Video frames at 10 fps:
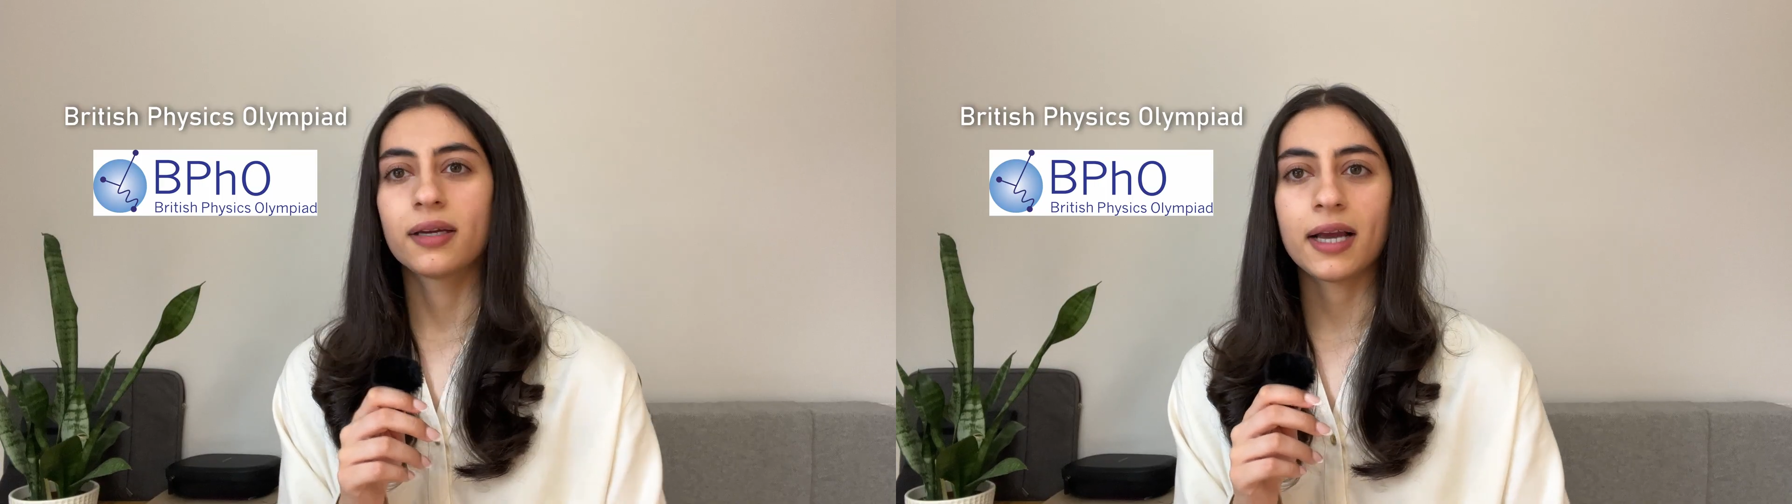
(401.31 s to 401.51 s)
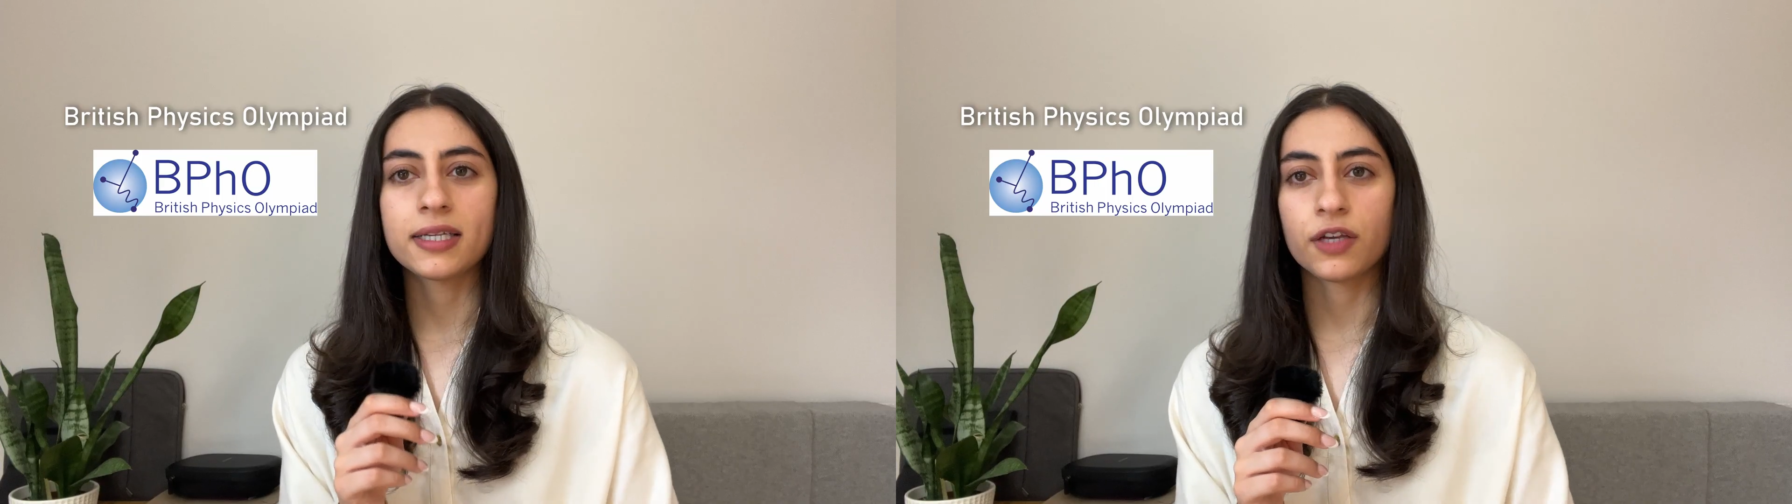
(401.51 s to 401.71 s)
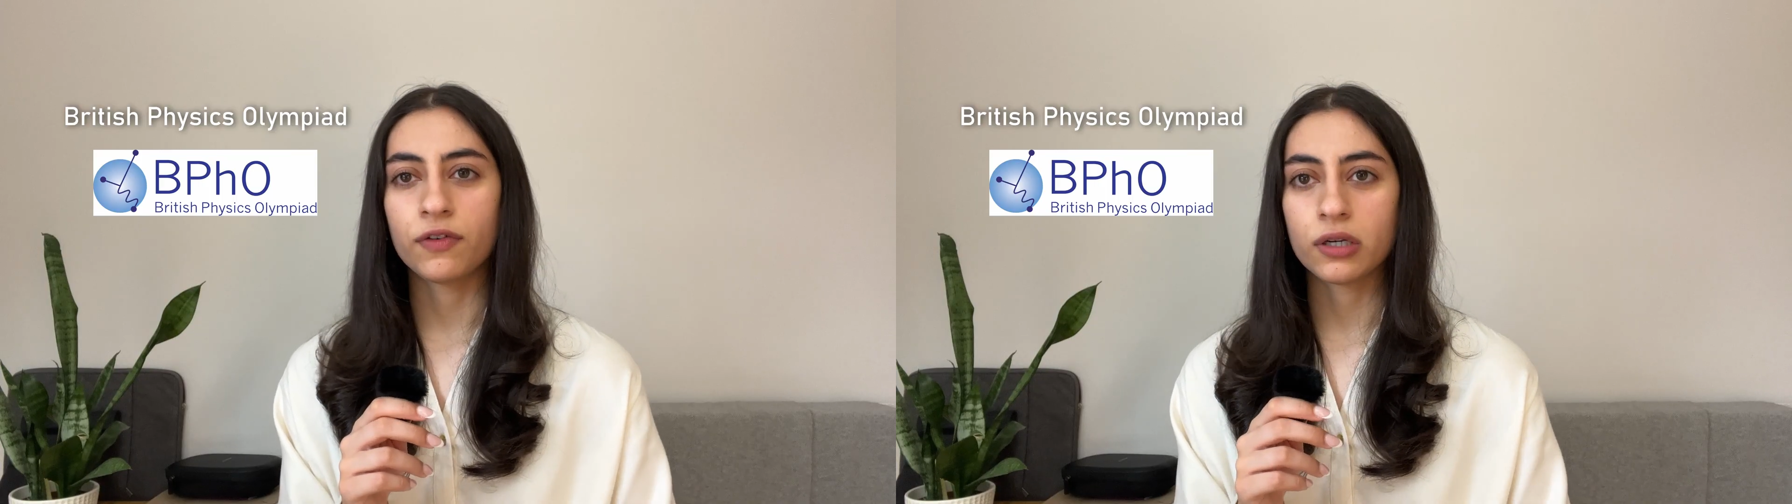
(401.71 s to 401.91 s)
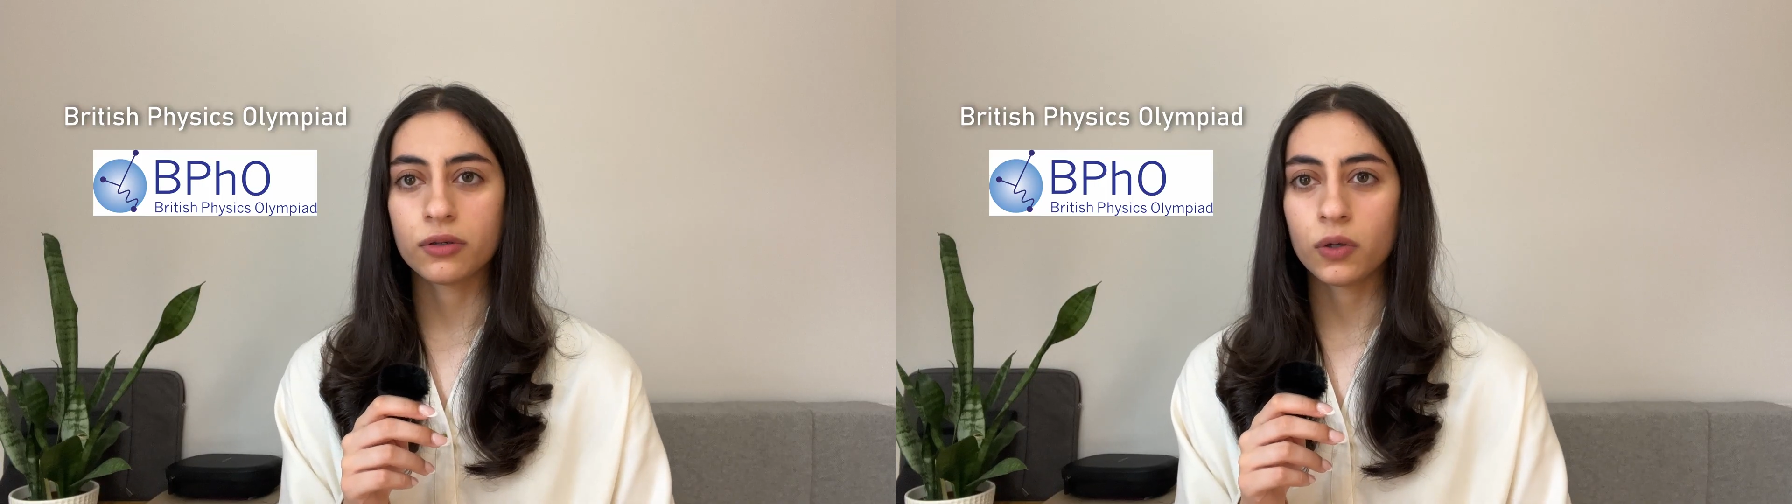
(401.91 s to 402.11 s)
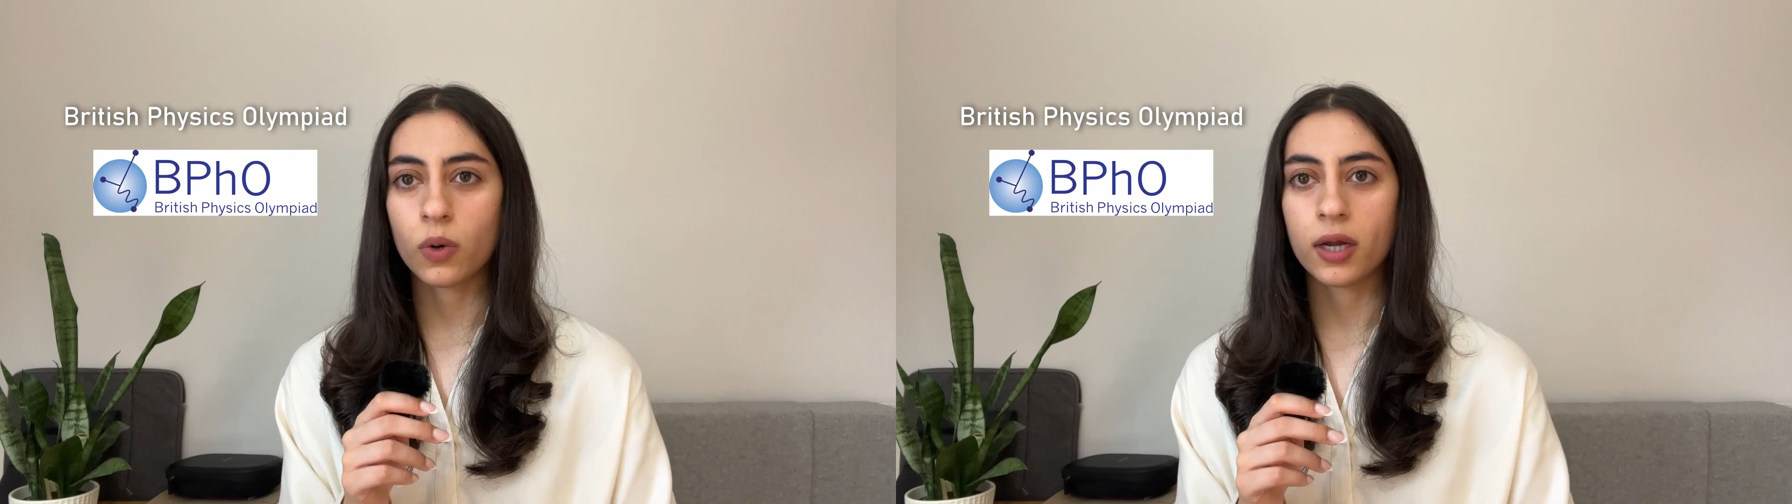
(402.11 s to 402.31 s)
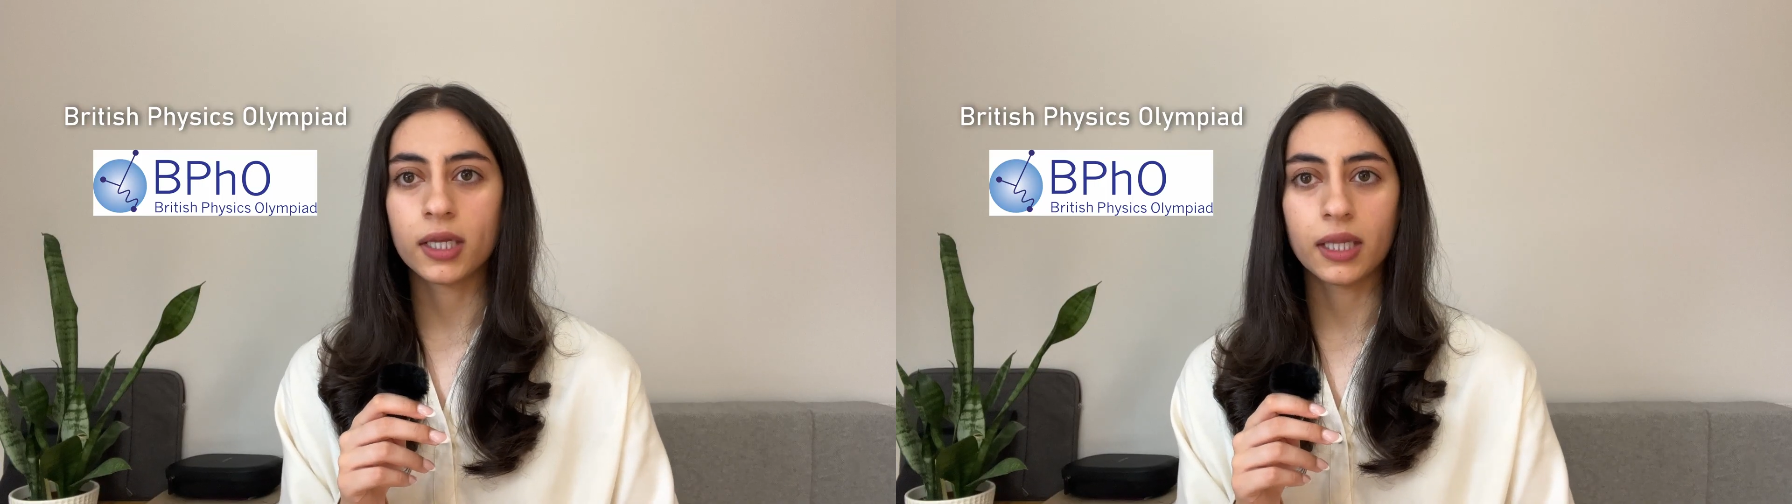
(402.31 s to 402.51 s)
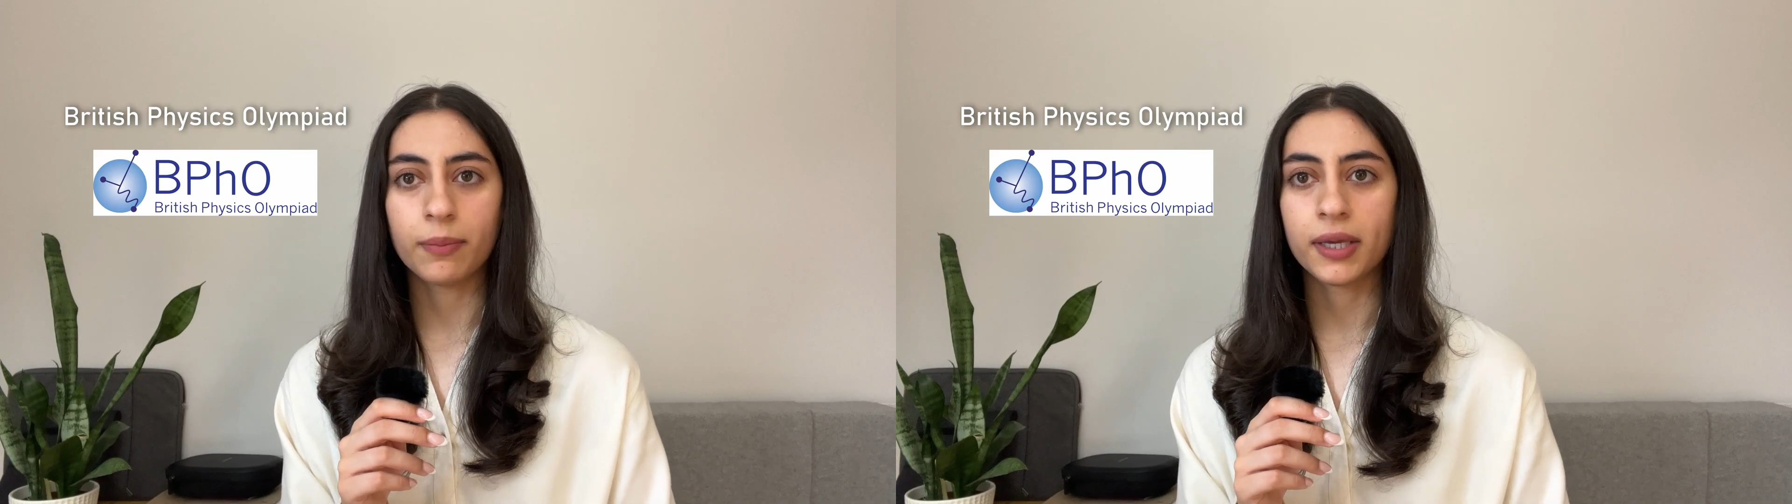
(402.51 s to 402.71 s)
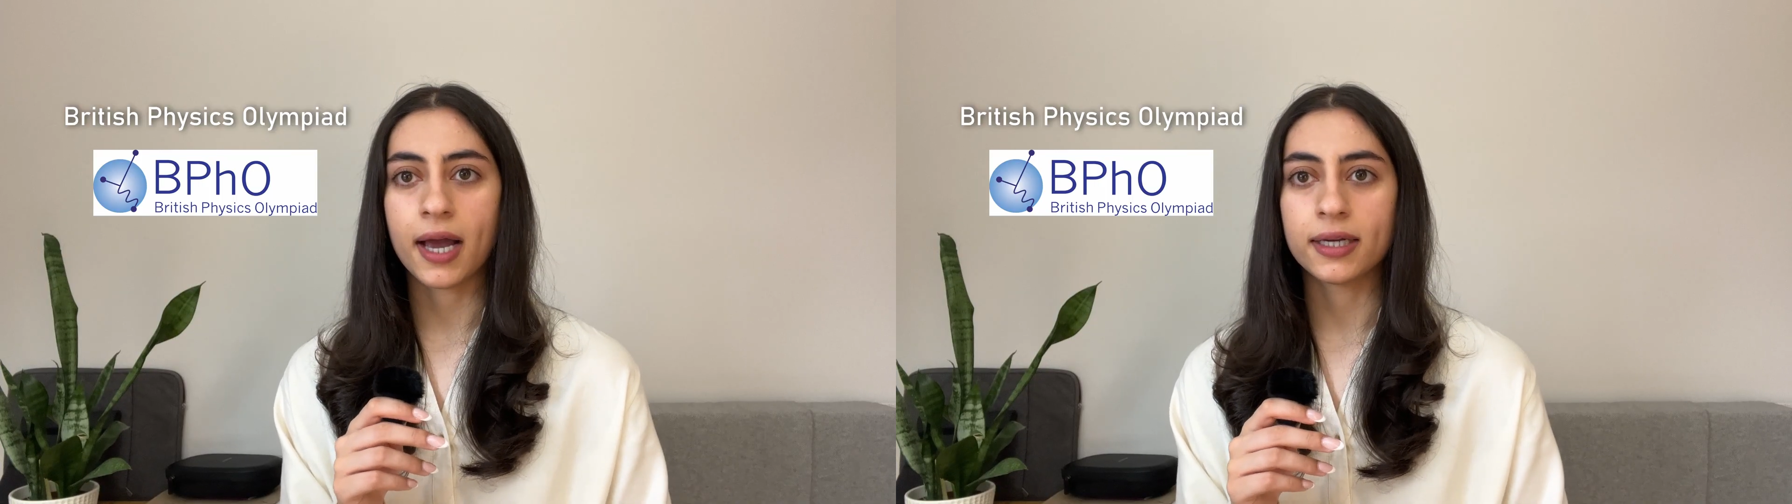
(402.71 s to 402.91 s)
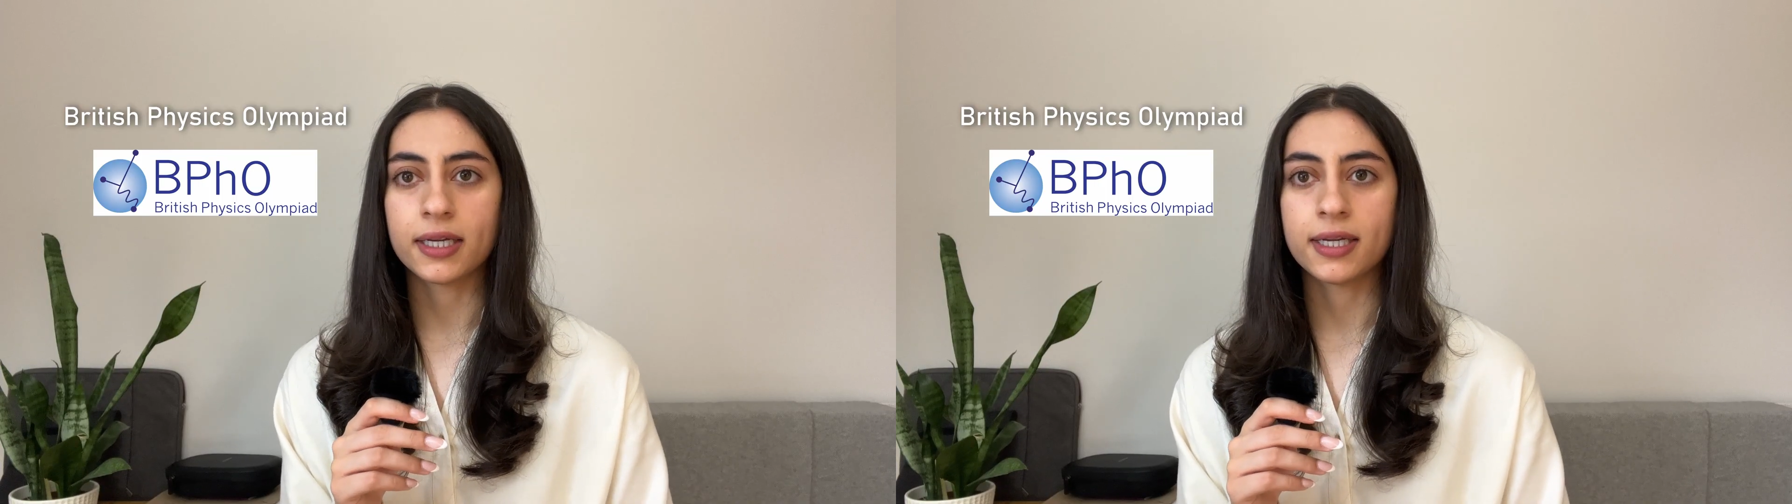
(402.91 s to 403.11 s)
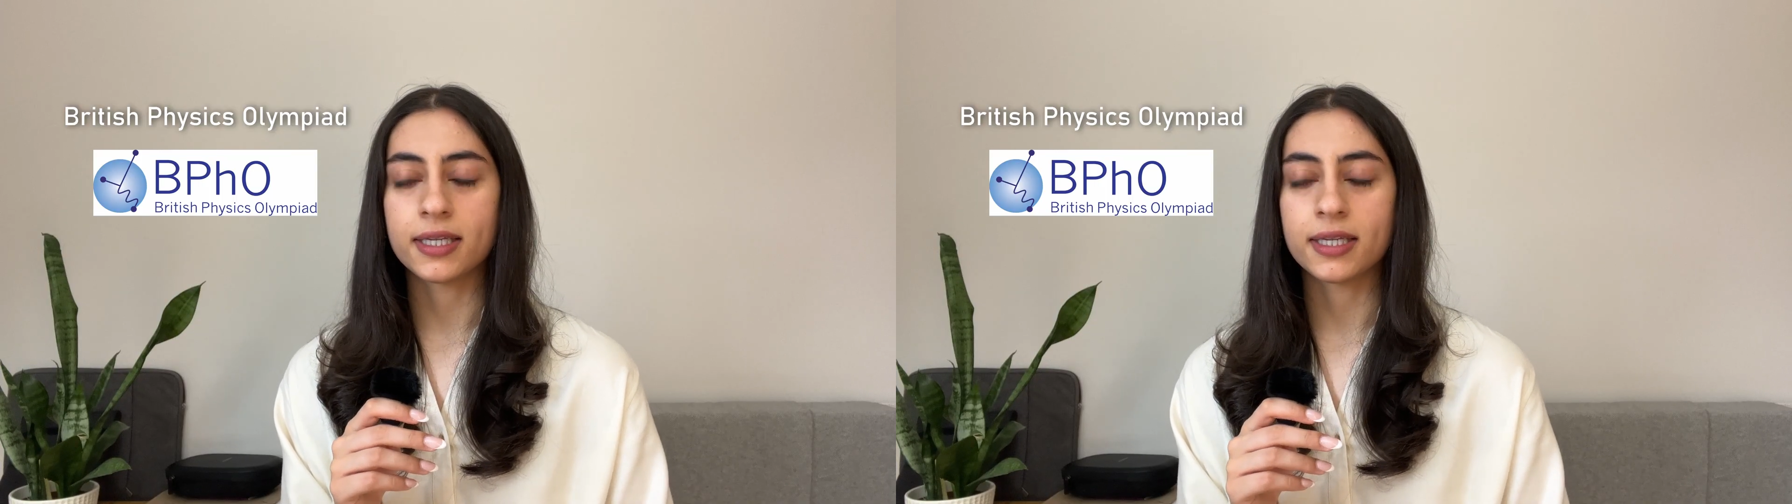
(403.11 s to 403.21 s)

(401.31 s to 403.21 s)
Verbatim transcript: Guys, if you don't know what an Olympiad is,